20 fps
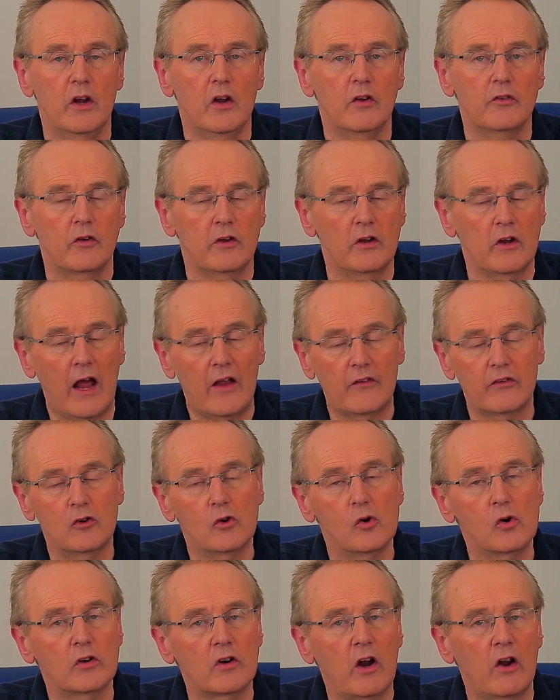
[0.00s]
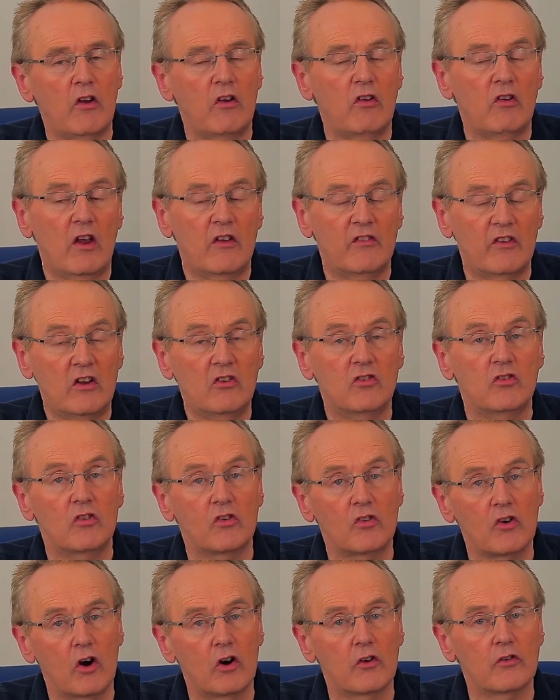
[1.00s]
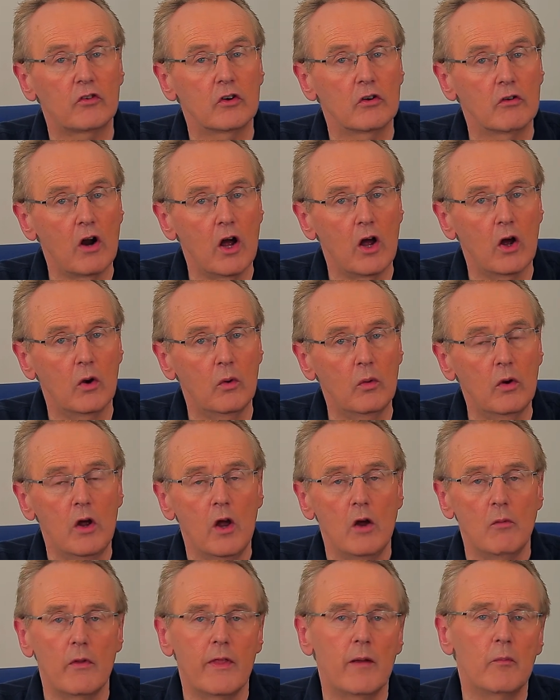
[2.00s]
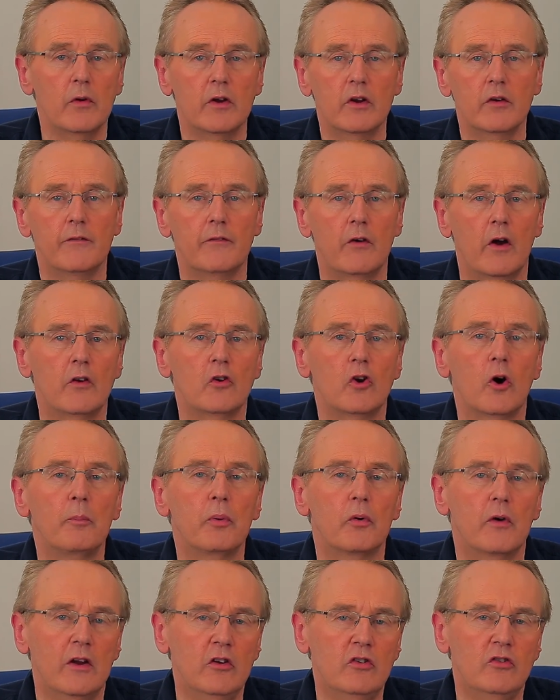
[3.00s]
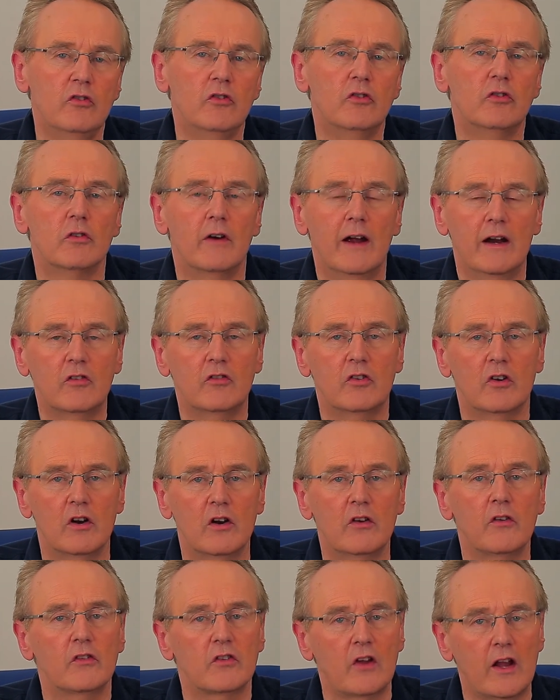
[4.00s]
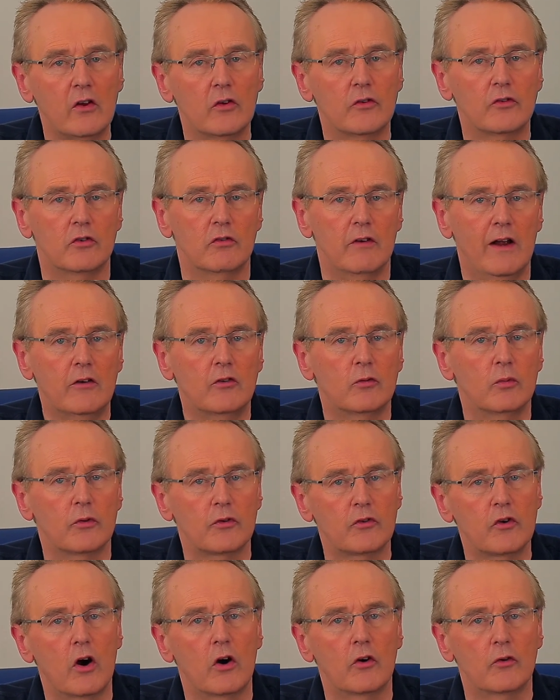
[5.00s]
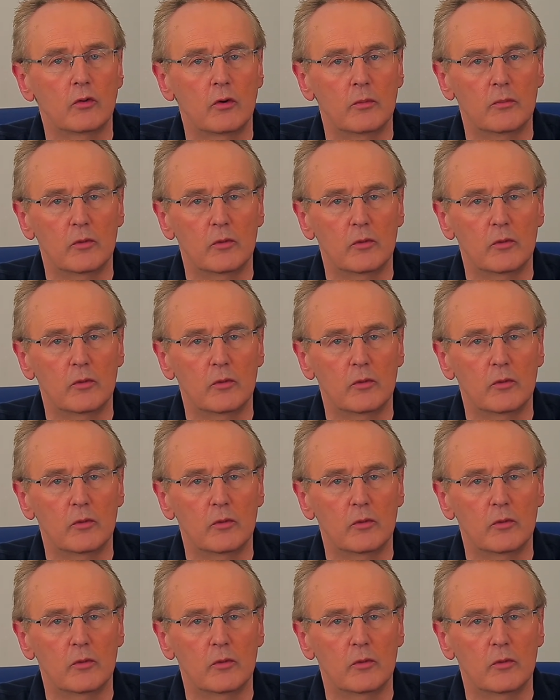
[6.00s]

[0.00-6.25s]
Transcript: So as the organisation starts to grow, well, then we're going to find an operations director and a sales director will start to